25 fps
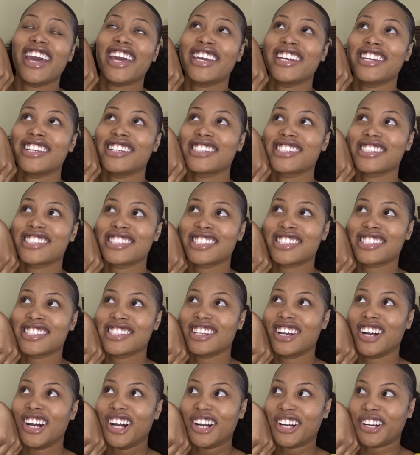it's
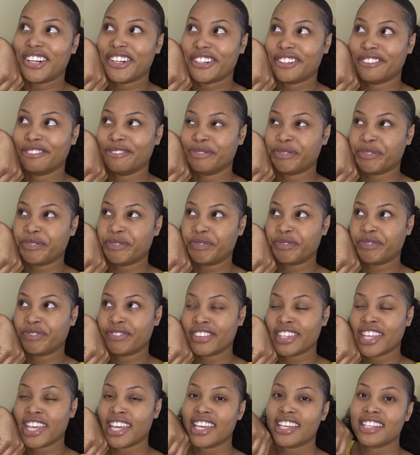
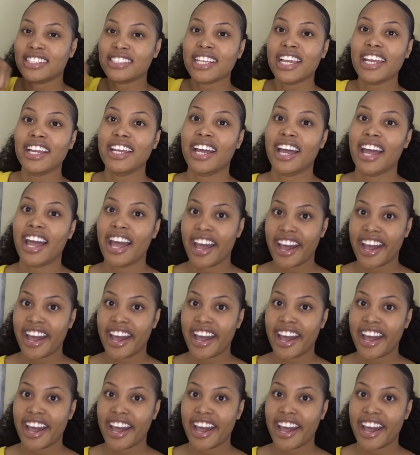like an